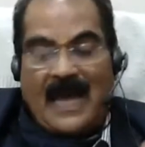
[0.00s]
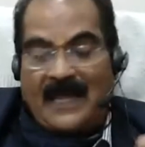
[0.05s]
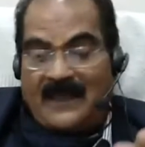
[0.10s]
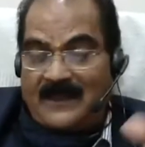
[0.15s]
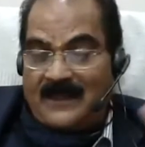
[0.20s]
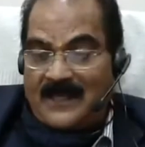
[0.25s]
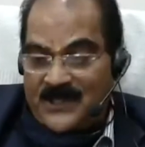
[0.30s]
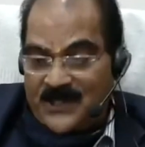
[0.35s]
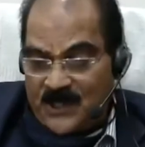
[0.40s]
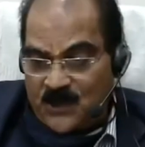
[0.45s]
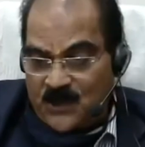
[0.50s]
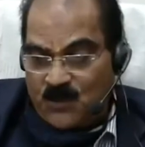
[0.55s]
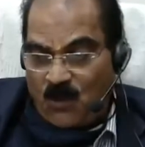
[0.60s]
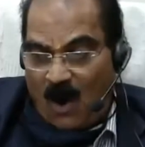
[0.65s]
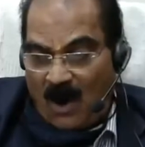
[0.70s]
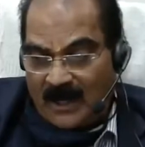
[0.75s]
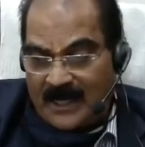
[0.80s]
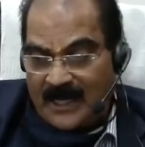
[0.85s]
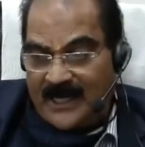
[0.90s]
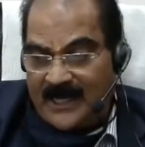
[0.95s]
And this is
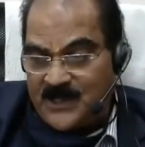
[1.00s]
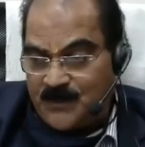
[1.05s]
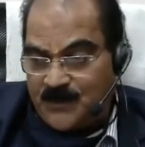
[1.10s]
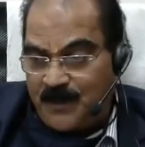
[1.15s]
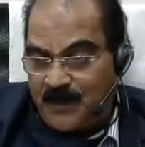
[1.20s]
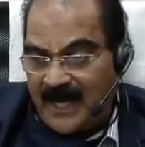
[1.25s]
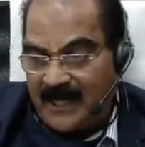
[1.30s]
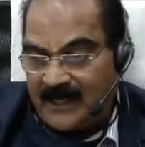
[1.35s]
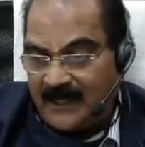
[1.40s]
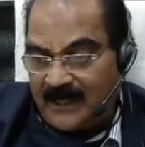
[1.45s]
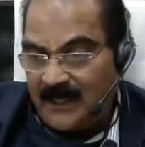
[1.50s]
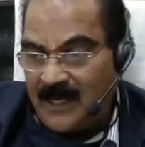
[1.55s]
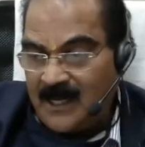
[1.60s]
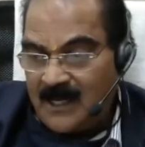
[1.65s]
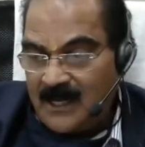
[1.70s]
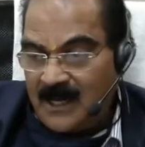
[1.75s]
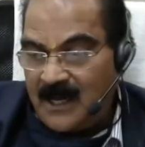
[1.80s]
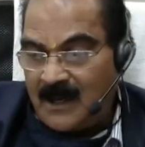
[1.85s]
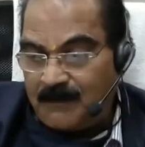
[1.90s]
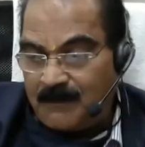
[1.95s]
what is being
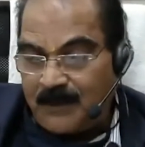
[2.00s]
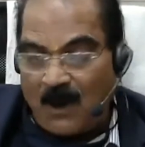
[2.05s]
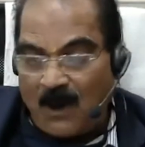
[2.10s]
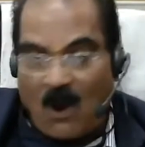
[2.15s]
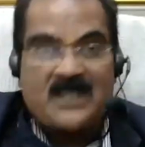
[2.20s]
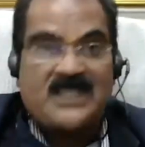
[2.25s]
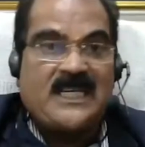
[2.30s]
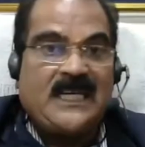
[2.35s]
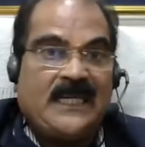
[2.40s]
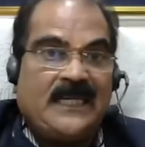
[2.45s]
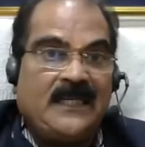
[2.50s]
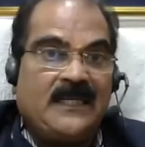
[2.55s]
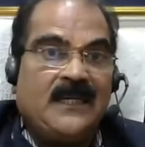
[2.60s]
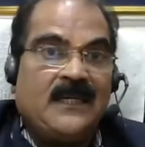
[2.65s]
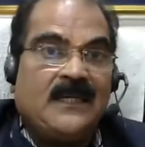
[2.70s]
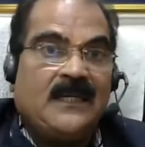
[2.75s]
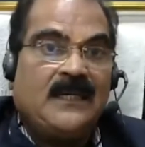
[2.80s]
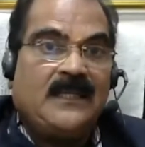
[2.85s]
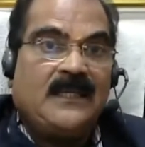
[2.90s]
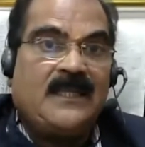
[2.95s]
uh, brought in
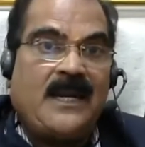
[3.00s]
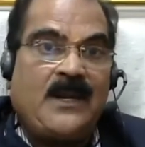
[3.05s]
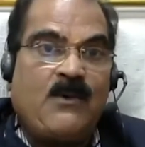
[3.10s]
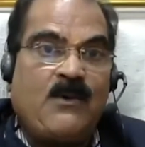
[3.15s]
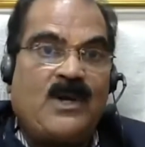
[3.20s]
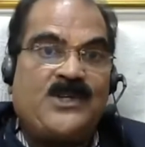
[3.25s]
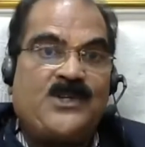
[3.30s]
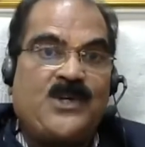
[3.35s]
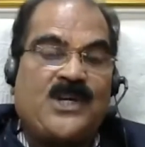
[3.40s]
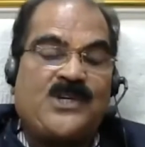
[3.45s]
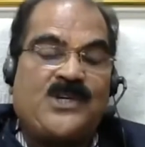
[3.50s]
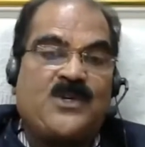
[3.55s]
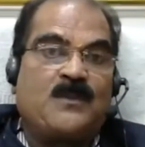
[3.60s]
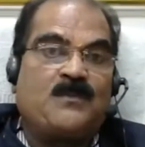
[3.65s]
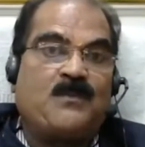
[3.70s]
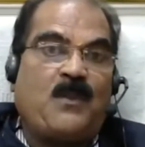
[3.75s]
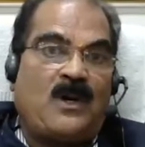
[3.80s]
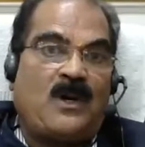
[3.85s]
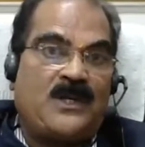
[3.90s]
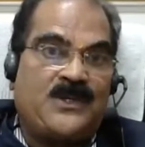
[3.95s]
in the new
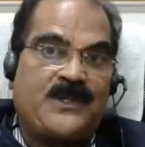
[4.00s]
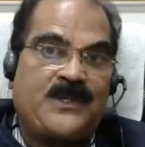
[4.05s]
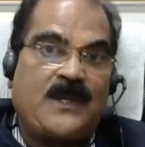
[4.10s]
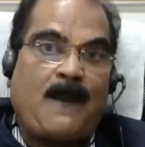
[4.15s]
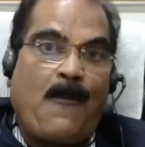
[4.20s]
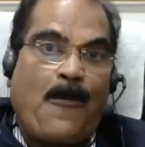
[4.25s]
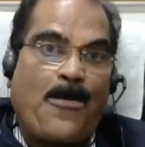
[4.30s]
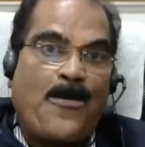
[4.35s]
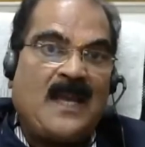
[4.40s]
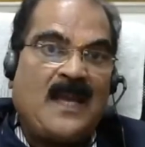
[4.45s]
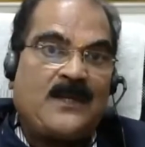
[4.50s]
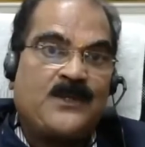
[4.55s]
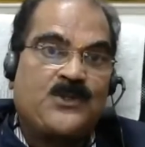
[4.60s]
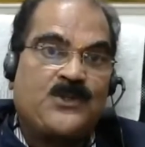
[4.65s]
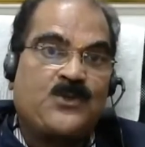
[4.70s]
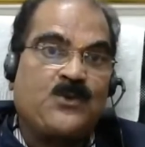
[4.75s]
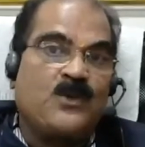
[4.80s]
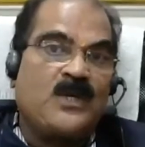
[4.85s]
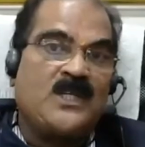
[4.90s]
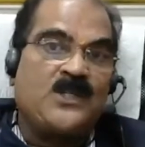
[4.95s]
education policy.
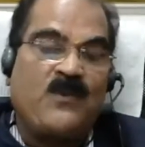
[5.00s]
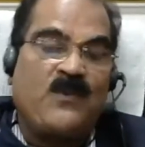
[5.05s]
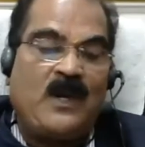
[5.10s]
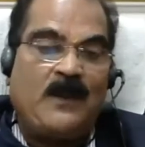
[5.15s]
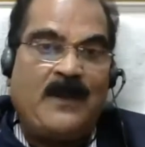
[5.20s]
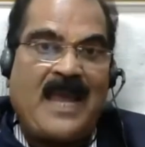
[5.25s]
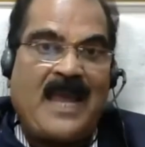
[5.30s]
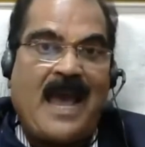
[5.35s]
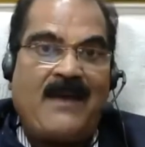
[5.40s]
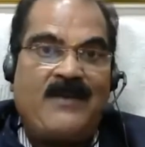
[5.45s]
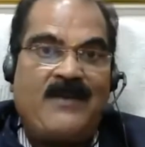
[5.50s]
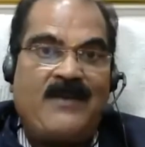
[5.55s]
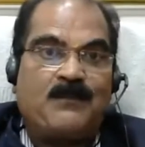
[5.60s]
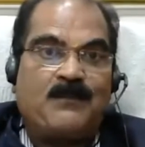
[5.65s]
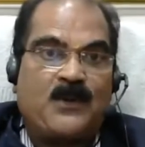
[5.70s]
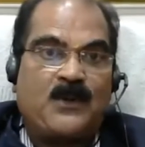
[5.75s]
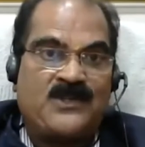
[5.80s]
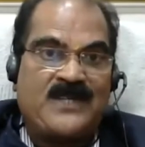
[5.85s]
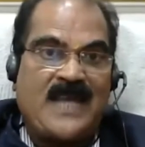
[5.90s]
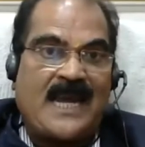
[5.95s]
Students will be having
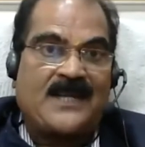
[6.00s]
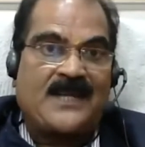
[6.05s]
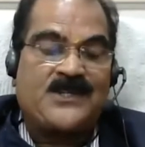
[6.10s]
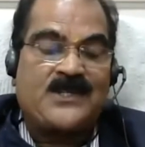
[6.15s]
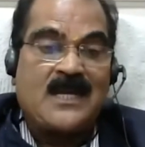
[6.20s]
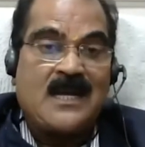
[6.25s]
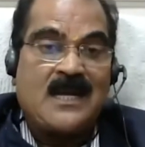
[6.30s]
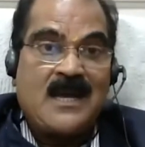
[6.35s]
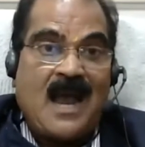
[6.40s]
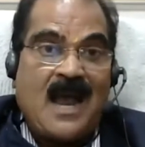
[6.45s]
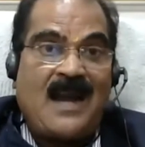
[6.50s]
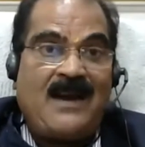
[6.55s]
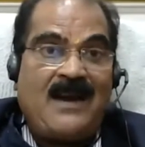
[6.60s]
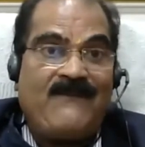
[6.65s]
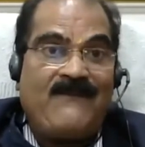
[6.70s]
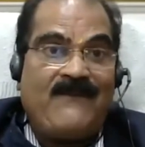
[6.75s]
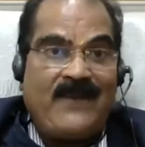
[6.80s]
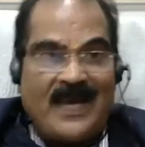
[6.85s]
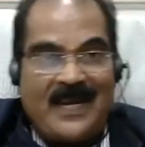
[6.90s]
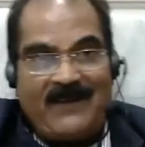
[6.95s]
projects.
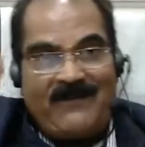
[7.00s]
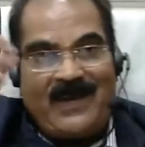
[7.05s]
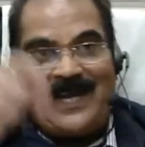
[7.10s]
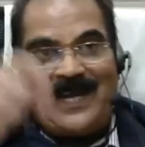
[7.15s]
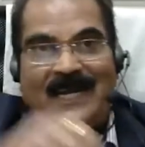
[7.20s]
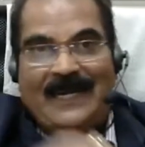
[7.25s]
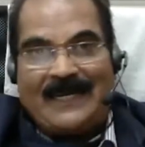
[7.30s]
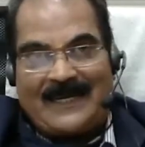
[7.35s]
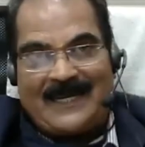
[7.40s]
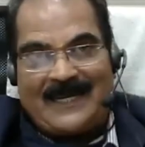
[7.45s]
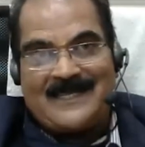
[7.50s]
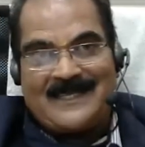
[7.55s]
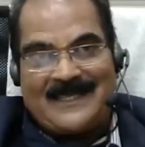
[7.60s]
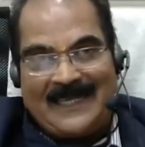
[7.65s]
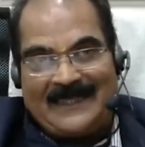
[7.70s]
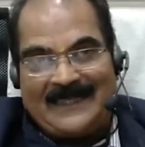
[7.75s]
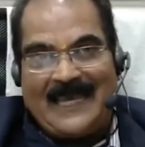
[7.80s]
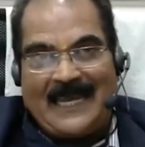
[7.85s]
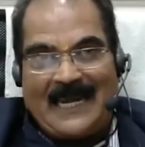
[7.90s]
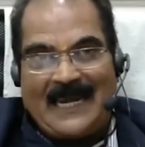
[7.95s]
And very, very
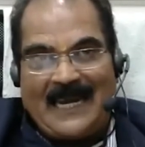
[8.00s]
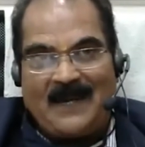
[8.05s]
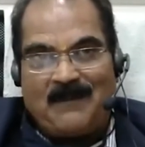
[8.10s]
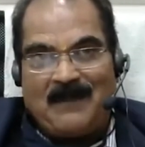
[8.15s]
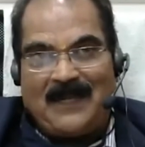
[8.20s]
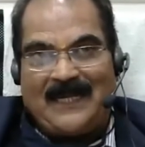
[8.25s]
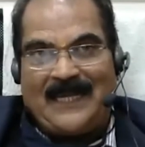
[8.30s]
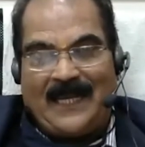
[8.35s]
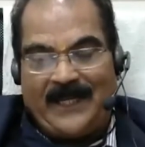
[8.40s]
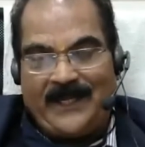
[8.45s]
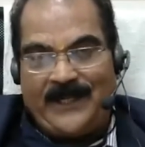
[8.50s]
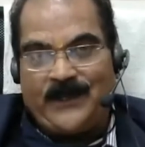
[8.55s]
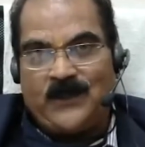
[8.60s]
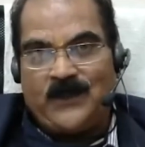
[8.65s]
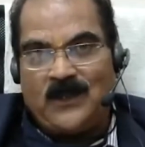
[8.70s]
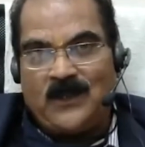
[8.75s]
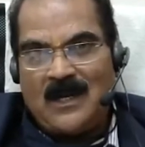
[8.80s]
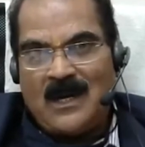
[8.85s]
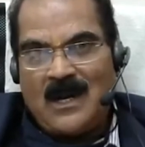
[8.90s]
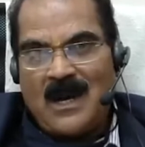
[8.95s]
interesting thing, let me tell
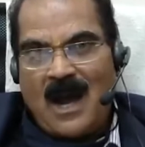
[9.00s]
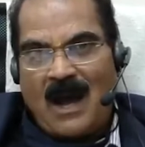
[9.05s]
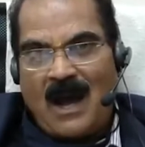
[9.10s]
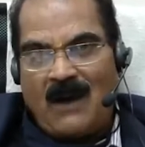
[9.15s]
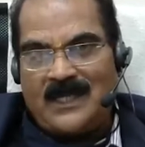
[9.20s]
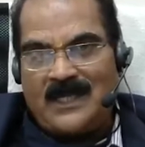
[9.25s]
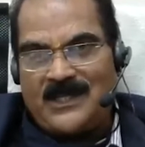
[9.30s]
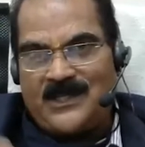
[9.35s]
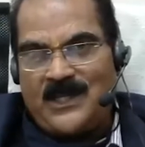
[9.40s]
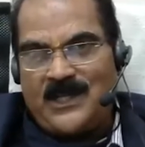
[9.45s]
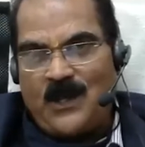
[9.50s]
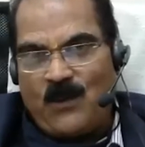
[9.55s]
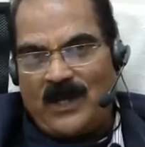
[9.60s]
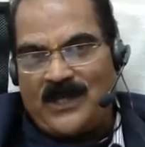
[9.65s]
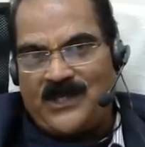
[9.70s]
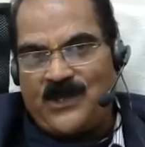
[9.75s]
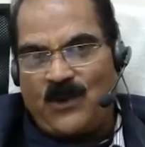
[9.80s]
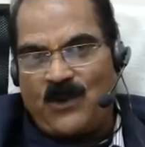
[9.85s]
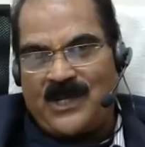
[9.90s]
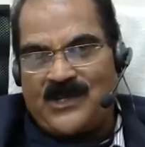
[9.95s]
you, how this new
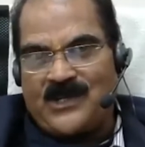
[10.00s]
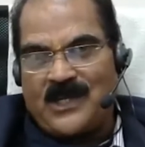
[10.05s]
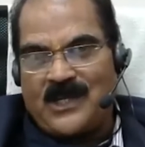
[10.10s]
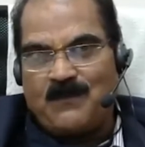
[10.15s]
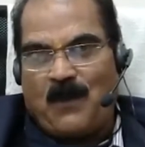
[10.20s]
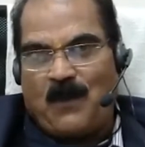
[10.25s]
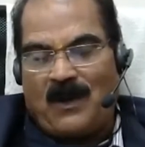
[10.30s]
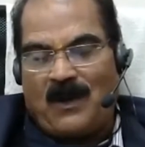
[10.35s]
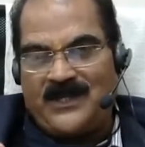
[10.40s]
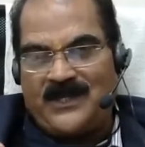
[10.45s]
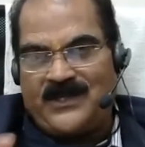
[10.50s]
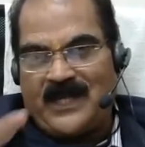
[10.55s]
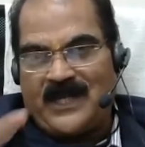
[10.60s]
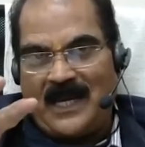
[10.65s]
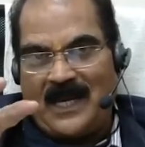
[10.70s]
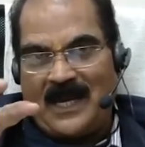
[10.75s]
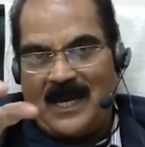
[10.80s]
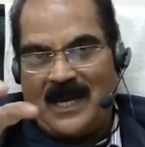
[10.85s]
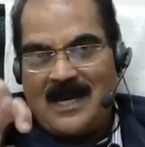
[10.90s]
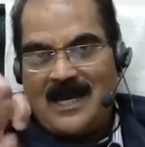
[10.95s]
education
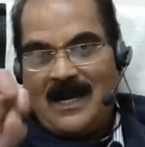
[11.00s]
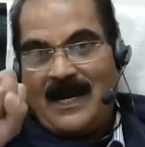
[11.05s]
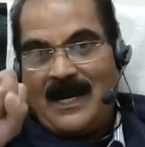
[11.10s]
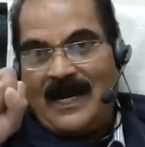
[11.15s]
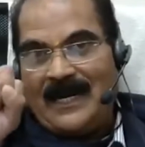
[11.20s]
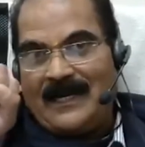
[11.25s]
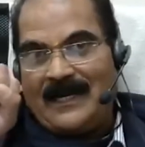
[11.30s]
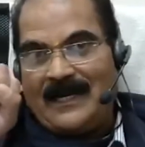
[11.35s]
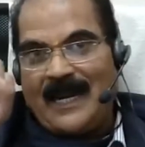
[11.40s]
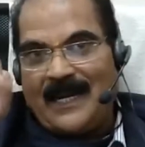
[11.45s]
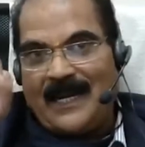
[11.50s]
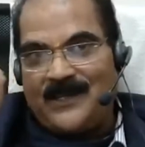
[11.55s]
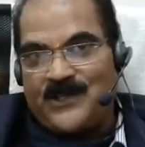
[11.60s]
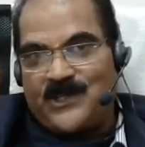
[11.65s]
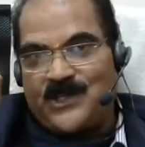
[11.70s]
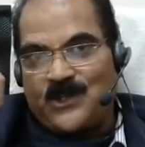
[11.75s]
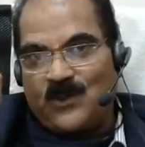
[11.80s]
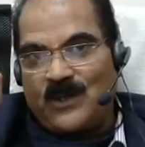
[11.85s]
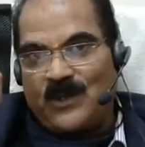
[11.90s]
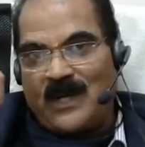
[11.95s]
policy
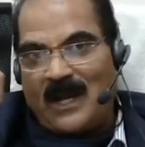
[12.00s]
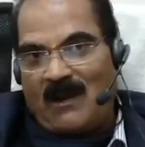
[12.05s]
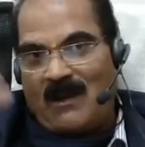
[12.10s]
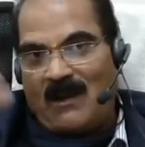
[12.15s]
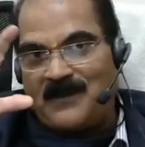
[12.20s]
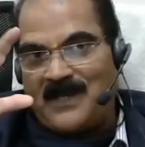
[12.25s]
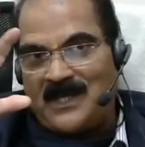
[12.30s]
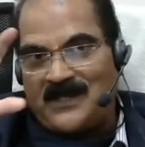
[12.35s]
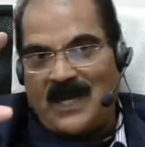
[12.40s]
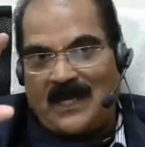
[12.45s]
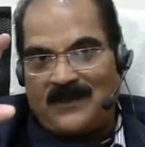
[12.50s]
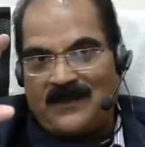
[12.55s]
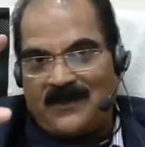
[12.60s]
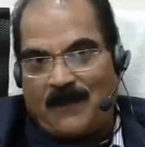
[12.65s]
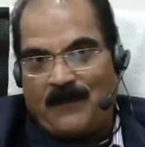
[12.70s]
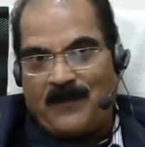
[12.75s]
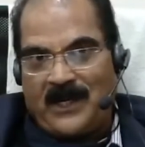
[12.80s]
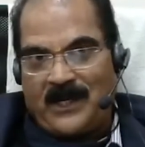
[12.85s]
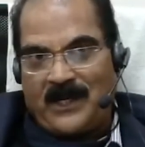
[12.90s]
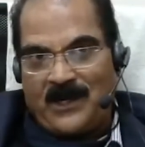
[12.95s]
intends to develop this
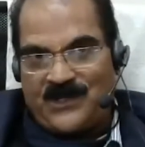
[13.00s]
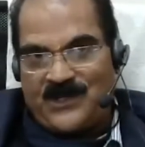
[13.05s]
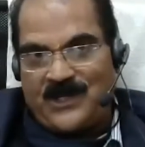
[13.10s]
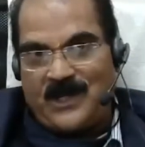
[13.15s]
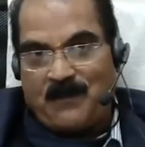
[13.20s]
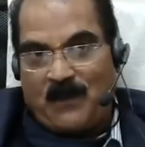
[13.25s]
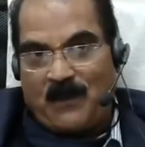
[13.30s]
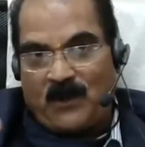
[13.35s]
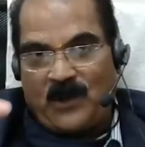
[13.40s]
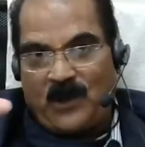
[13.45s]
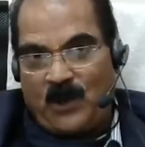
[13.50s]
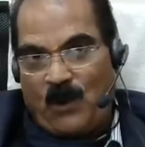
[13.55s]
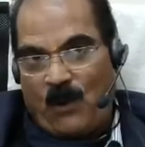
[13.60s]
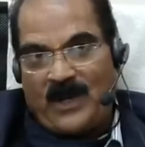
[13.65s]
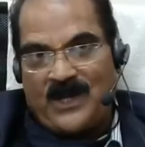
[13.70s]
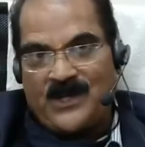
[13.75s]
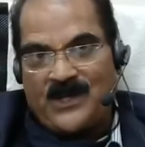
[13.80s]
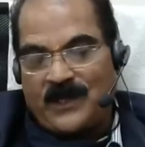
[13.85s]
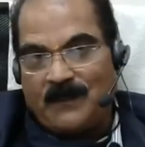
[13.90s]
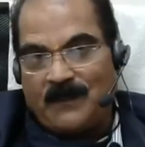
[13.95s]
entrepreneurship or
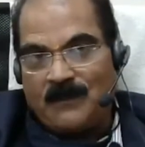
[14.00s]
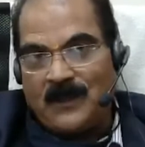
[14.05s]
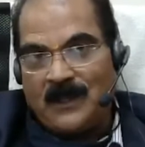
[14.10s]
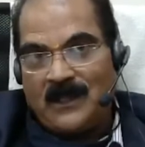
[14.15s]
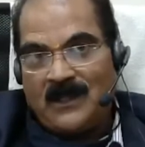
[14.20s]
innovation.